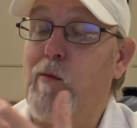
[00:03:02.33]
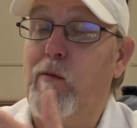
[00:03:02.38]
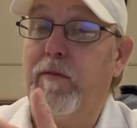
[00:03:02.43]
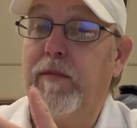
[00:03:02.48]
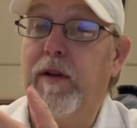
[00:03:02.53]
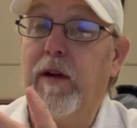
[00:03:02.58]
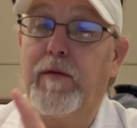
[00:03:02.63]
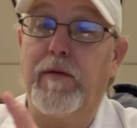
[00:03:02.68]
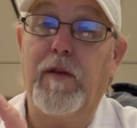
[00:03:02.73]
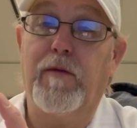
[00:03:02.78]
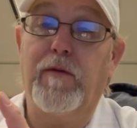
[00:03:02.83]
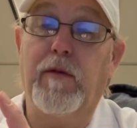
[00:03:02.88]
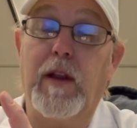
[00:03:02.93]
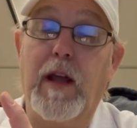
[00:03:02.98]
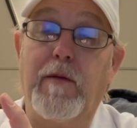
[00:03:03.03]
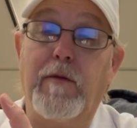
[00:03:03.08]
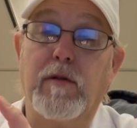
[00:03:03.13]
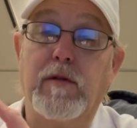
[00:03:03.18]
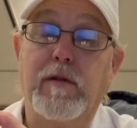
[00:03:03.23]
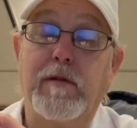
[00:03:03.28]
The, the
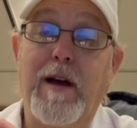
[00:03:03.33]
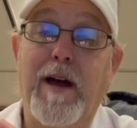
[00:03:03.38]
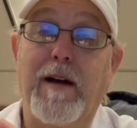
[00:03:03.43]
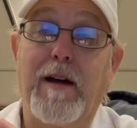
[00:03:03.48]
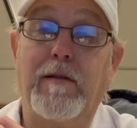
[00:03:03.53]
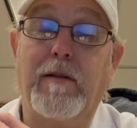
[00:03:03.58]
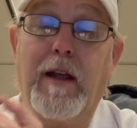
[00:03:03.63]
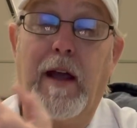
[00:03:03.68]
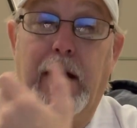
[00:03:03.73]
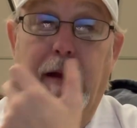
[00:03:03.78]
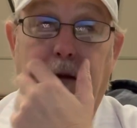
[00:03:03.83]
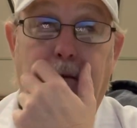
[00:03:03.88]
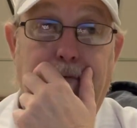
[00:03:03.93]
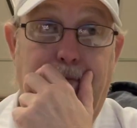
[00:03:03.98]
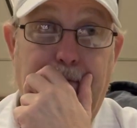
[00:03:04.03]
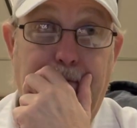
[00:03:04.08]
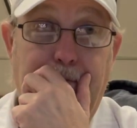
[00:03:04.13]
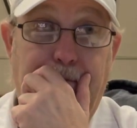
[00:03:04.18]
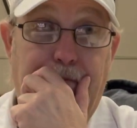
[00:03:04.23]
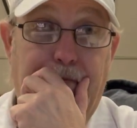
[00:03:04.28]
flavor's not like
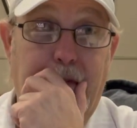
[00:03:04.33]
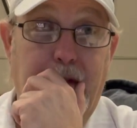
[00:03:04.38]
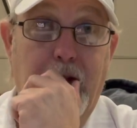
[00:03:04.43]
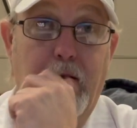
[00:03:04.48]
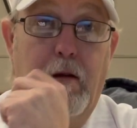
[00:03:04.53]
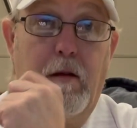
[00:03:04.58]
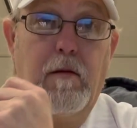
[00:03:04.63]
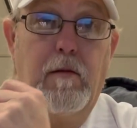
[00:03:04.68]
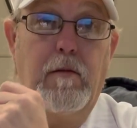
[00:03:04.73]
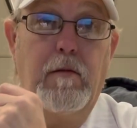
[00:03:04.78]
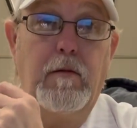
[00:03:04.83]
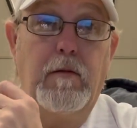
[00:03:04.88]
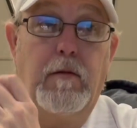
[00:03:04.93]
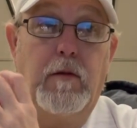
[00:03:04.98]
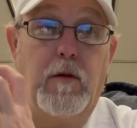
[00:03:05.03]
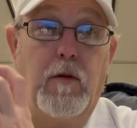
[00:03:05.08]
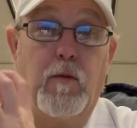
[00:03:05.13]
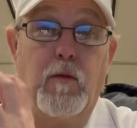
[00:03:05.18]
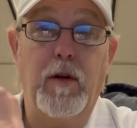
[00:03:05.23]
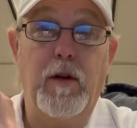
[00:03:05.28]

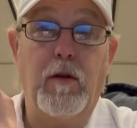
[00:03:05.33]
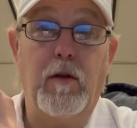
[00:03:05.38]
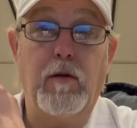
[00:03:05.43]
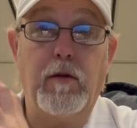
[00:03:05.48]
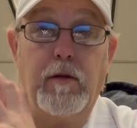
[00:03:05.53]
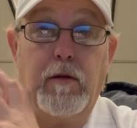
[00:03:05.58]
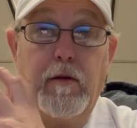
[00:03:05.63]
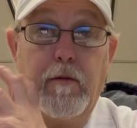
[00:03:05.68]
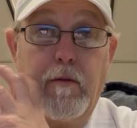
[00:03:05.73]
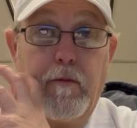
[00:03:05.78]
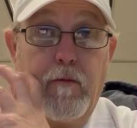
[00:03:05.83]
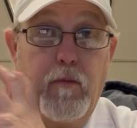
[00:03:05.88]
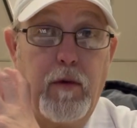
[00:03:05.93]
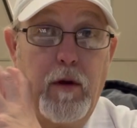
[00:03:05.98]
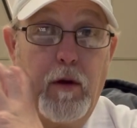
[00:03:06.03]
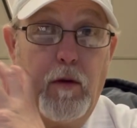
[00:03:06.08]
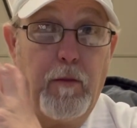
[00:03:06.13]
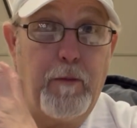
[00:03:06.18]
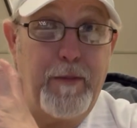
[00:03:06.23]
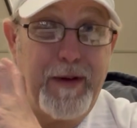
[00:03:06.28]
real,
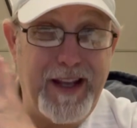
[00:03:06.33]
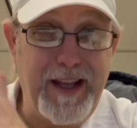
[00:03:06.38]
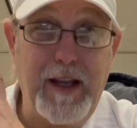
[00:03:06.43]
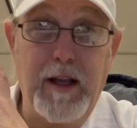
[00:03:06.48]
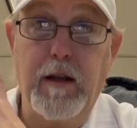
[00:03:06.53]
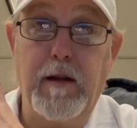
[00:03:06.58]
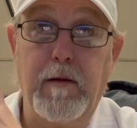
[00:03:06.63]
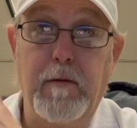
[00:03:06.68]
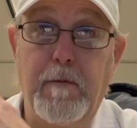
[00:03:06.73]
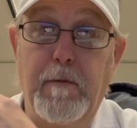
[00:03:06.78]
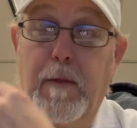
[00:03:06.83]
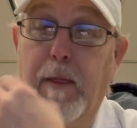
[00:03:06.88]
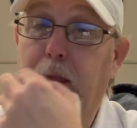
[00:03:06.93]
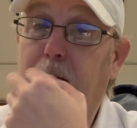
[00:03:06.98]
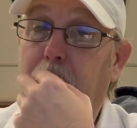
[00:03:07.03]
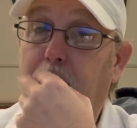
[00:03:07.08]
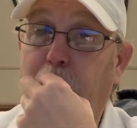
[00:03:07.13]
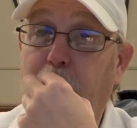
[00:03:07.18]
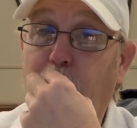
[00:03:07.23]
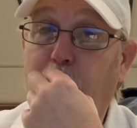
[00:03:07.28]
real big
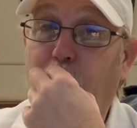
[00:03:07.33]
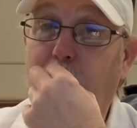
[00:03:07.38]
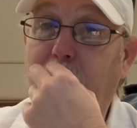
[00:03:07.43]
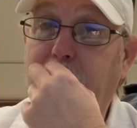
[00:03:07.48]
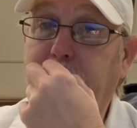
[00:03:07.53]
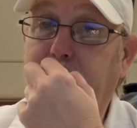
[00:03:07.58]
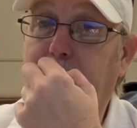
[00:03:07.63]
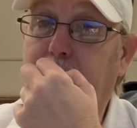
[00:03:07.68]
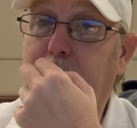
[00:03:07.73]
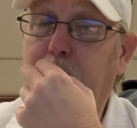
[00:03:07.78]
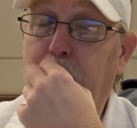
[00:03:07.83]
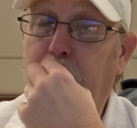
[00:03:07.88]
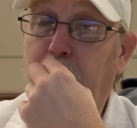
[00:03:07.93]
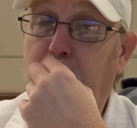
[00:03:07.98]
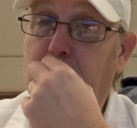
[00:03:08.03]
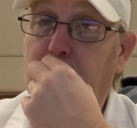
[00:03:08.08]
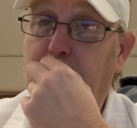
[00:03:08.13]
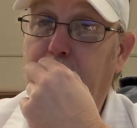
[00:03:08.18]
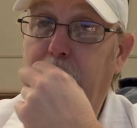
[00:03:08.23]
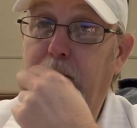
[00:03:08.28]
on the white cheddar,
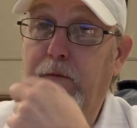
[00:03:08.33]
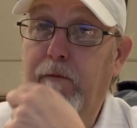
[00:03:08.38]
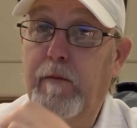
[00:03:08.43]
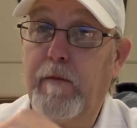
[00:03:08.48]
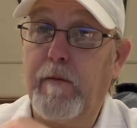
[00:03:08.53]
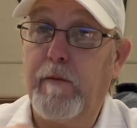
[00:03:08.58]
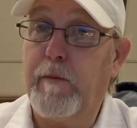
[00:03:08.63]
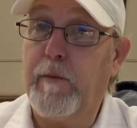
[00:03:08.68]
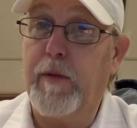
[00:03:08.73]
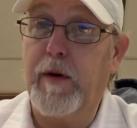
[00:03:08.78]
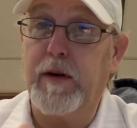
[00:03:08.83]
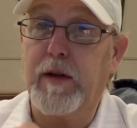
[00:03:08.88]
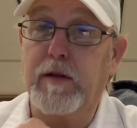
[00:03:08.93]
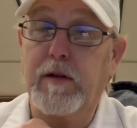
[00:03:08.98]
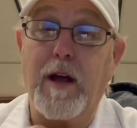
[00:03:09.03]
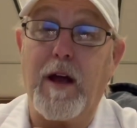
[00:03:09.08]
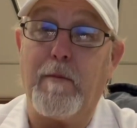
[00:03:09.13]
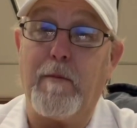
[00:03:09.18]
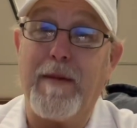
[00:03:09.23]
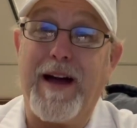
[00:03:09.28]
but it's
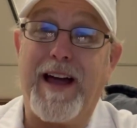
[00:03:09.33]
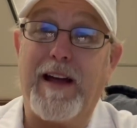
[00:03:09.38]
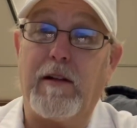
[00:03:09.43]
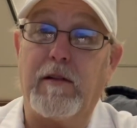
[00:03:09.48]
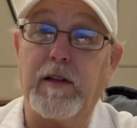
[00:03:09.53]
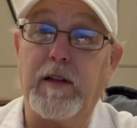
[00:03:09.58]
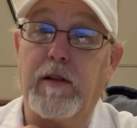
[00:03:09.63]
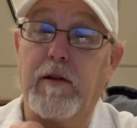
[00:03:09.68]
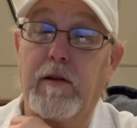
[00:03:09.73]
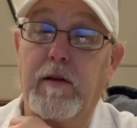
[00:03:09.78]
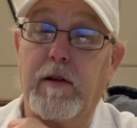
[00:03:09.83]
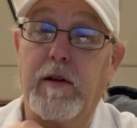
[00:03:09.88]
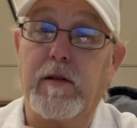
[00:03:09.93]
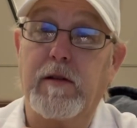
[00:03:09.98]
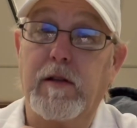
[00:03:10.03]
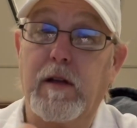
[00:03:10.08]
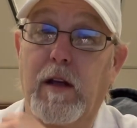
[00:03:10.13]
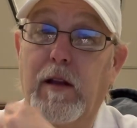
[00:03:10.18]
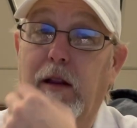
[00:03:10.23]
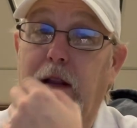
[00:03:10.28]
not mild either.
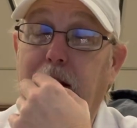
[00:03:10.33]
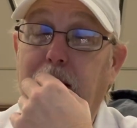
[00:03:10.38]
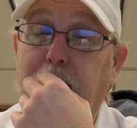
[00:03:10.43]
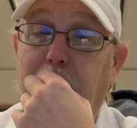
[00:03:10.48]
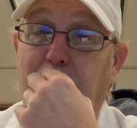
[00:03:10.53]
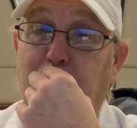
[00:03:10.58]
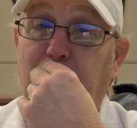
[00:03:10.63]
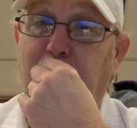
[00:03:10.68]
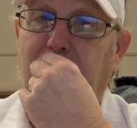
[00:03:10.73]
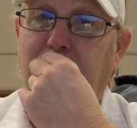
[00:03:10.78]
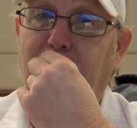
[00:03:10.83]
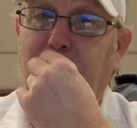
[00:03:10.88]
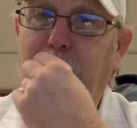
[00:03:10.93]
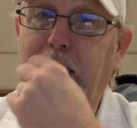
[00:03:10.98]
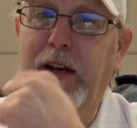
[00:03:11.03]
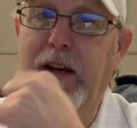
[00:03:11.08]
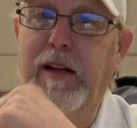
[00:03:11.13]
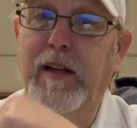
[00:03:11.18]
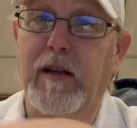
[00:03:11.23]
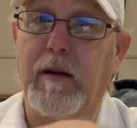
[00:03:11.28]
It's uh, like in the
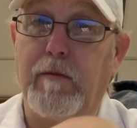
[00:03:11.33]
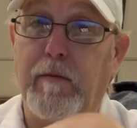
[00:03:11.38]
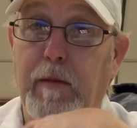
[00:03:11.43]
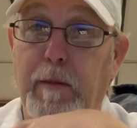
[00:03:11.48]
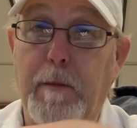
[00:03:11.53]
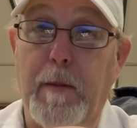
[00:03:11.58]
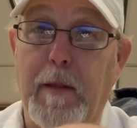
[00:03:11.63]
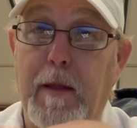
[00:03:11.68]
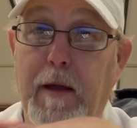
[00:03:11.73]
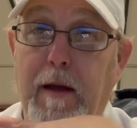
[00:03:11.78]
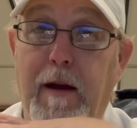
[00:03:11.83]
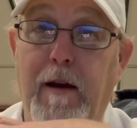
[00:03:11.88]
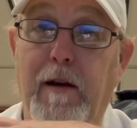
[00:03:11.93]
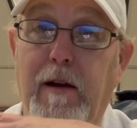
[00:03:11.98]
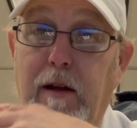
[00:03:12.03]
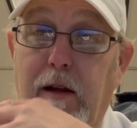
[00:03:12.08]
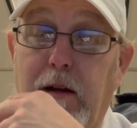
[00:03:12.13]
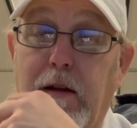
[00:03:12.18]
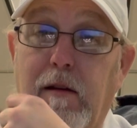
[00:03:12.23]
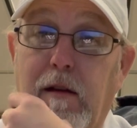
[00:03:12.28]
medium
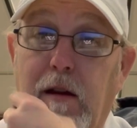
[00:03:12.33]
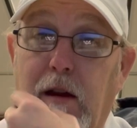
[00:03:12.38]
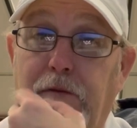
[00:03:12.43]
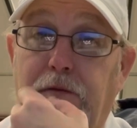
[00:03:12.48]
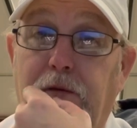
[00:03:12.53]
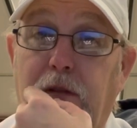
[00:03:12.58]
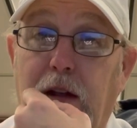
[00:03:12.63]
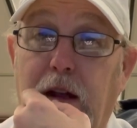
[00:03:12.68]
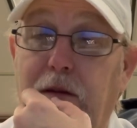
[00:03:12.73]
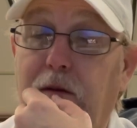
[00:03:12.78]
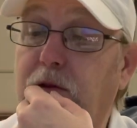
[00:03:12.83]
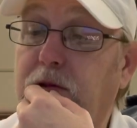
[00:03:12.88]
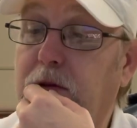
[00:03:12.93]
area of flavors.